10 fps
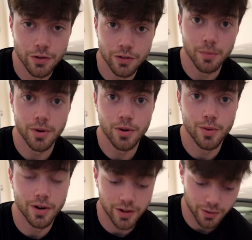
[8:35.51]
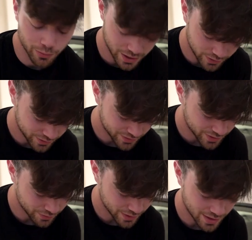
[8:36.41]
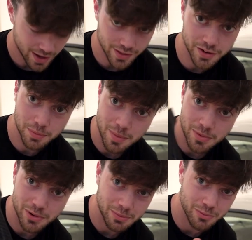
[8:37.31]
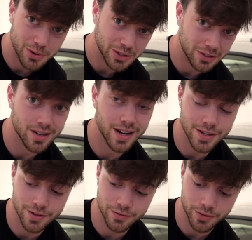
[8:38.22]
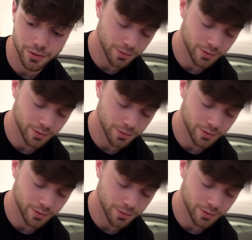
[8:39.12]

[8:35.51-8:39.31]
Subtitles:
you're somebody who wears like rings and stuff like that, these might be a really good idea for you,